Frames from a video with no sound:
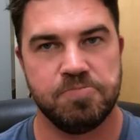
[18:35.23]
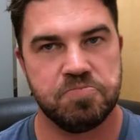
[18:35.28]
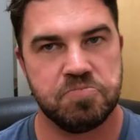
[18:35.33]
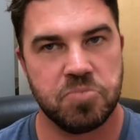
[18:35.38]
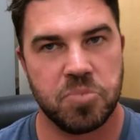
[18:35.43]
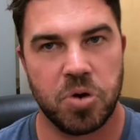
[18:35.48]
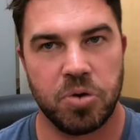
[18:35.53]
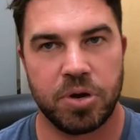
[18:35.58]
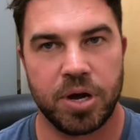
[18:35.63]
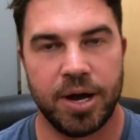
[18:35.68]

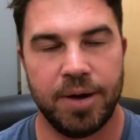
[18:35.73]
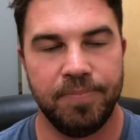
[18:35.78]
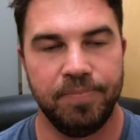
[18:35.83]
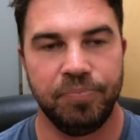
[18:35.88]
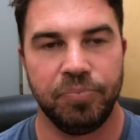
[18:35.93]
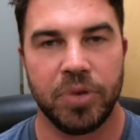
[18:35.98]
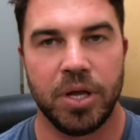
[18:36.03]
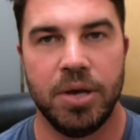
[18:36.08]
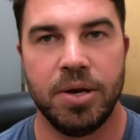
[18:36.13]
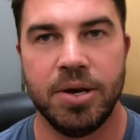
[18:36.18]
Okay,
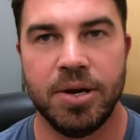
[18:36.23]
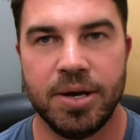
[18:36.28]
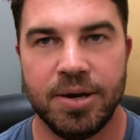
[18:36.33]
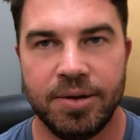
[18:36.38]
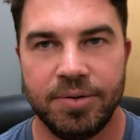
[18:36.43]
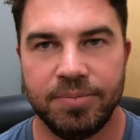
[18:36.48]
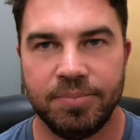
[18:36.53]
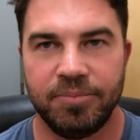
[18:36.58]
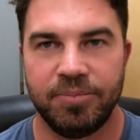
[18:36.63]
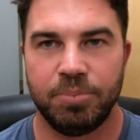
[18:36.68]

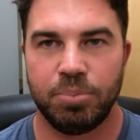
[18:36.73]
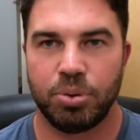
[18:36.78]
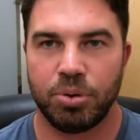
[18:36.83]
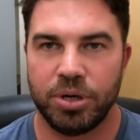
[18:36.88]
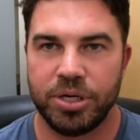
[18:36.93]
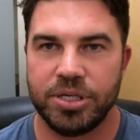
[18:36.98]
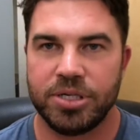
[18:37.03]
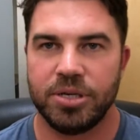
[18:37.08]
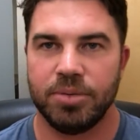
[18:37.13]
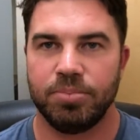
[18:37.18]
pretty
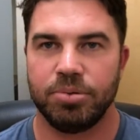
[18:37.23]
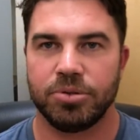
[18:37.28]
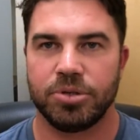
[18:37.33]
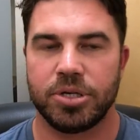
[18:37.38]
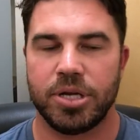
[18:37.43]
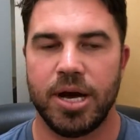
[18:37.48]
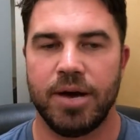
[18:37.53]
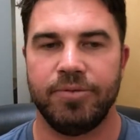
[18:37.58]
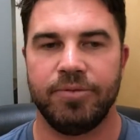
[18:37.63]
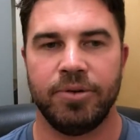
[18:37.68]
simple
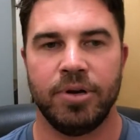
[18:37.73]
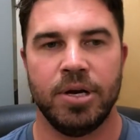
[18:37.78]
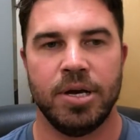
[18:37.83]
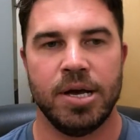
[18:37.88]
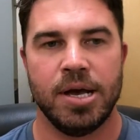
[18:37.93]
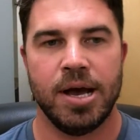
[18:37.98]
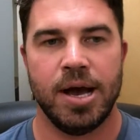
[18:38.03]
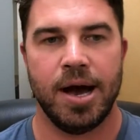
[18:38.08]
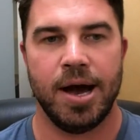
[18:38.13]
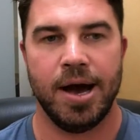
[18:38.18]
stuff.
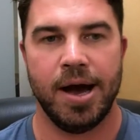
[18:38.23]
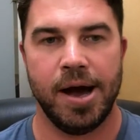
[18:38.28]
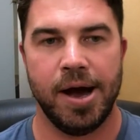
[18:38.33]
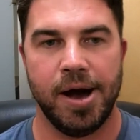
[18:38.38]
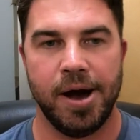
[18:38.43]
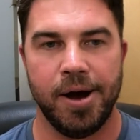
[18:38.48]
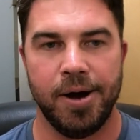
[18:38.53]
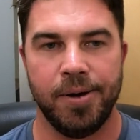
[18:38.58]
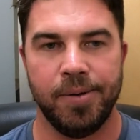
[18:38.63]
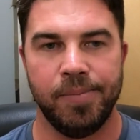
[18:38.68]

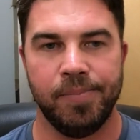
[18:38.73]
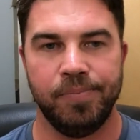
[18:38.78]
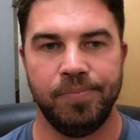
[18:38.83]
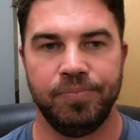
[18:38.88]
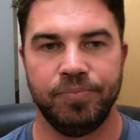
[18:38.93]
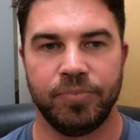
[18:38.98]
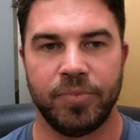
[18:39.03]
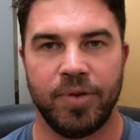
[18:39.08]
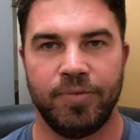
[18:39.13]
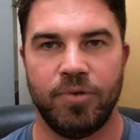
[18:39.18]

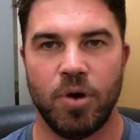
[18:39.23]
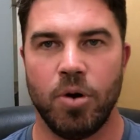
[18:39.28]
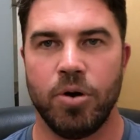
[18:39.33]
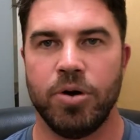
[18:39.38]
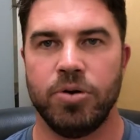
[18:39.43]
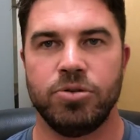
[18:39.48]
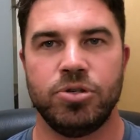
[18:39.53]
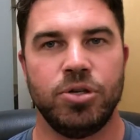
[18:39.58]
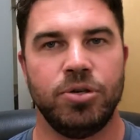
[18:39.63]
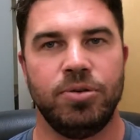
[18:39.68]

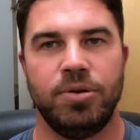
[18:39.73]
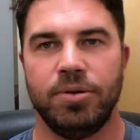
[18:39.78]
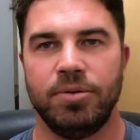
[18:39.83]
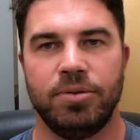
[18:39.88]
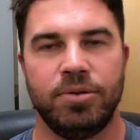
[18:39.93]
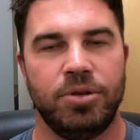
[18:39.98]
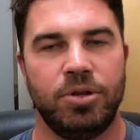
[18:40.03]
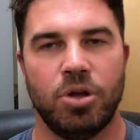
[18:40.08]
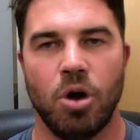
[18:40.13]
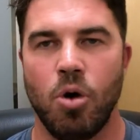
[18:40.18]
Photos,
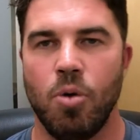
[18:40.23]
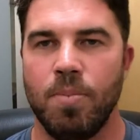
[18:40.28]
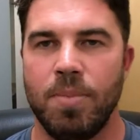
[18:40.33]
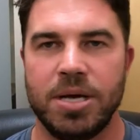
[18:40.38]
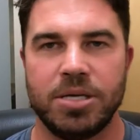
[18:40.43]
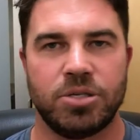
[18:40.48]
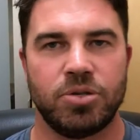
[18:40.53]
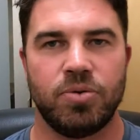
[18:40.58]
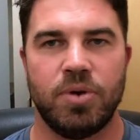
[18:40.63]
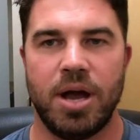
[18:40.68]
don't
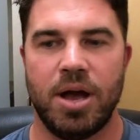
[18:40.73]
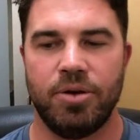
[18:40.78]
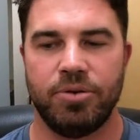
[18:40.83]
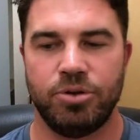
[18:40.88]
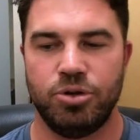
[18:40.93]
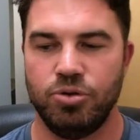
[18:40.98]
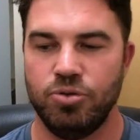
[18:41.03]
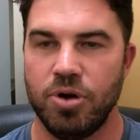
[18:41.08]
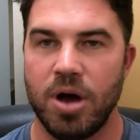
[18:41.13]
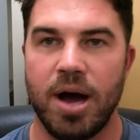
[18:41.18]
mess around. Do
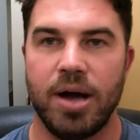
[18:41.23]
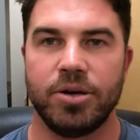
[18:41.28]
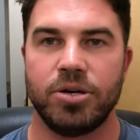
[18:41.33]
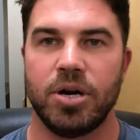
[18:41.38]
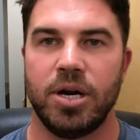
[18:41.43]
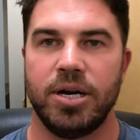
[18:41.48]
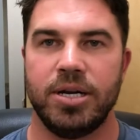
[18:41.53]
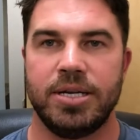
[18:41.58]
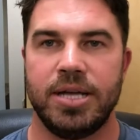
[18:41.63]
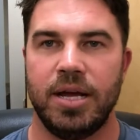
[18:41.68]
not try
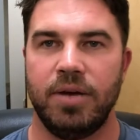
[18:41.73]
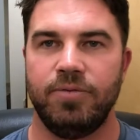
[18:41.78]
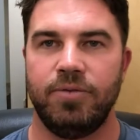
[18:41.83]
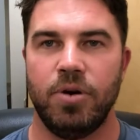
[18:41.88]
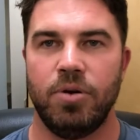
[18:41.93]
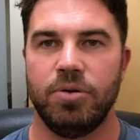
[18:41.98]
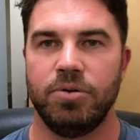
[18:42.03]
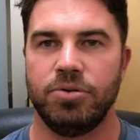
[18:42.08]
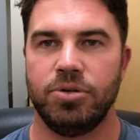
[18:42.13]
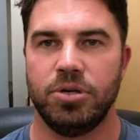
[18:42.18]
to take
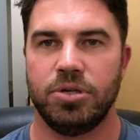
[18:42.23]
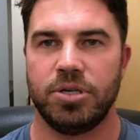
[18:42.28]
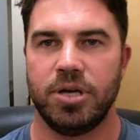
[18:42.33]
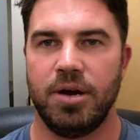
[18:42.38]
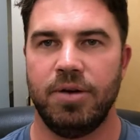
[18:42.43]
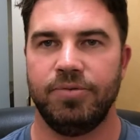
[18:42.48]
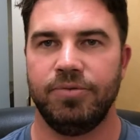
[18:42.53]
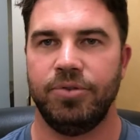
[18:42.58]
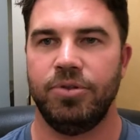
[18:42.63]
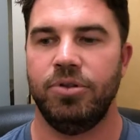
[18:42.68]
photos yourself.
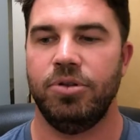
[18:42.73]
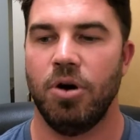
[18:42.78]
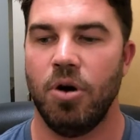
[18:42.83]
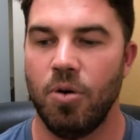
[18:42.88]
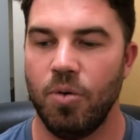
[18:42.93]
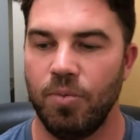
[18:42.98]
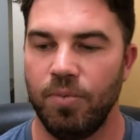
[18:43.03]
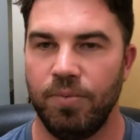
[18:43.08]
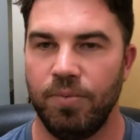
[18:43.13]
Don't